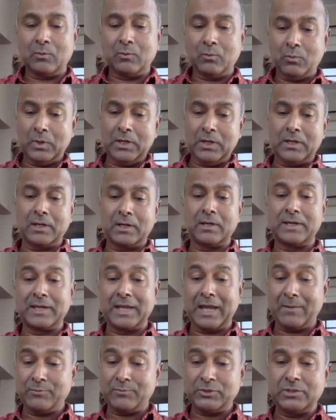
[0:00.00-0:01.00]
work
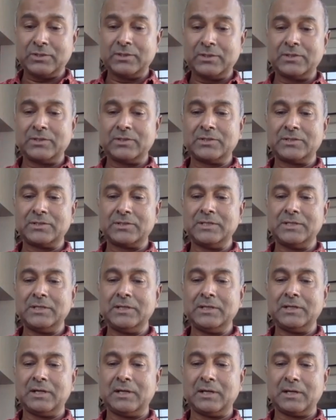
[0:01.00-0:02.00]
captured at
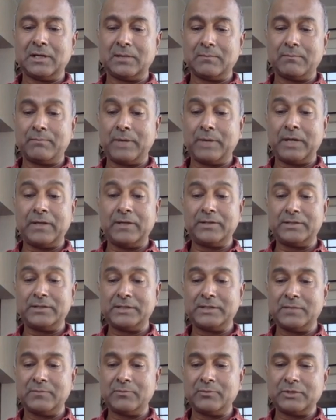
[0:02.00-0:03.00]
sea
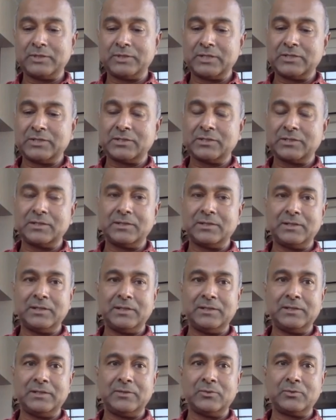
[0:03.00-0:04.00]
piracy and protection in the
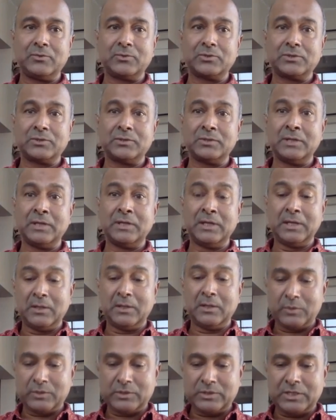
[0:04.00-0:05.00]
Indian Ocean,
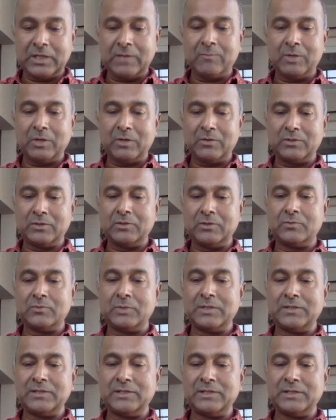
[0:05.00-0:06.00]
which came out in
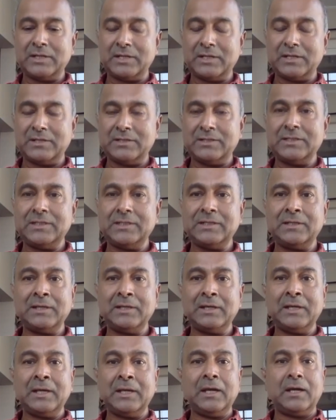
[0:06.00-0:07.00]
2019,
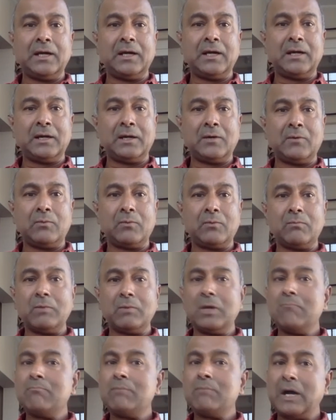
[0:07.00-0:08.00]

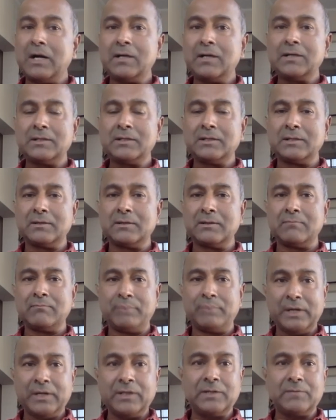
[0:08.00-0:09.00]
marked a
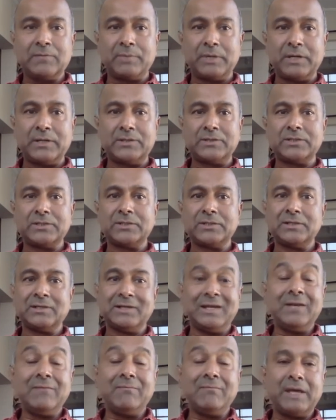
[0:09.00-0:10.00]
big departure
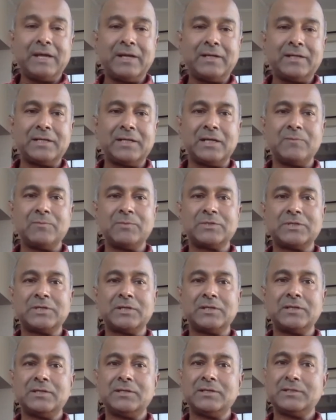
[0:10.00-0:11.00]
in maritime
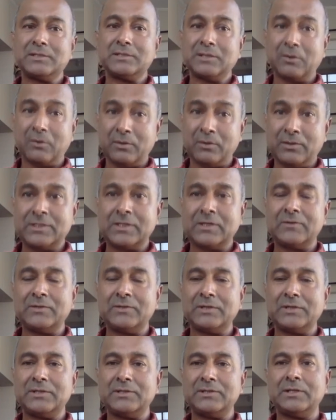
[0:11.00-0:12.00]
studies on
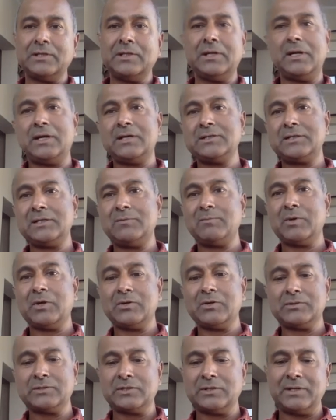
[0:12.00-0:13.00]
South Asia, largely
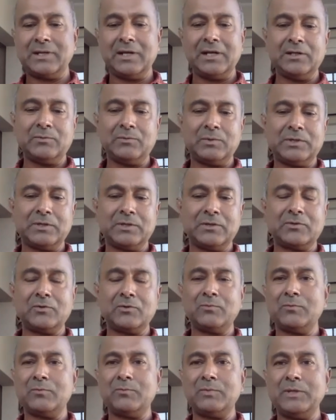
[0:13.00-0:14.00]
because it dealt with a
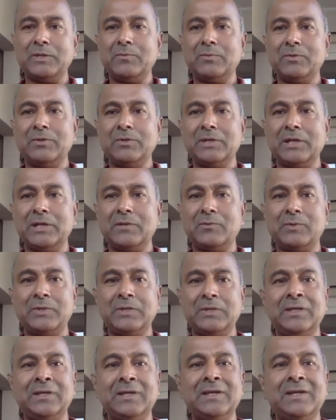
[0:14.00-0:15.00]
group of people that
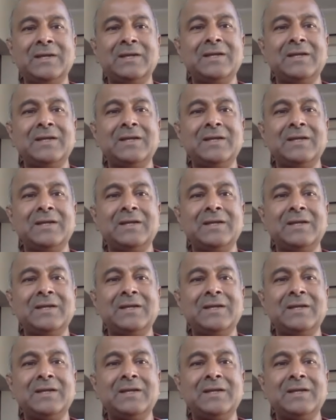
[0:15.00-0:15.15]
we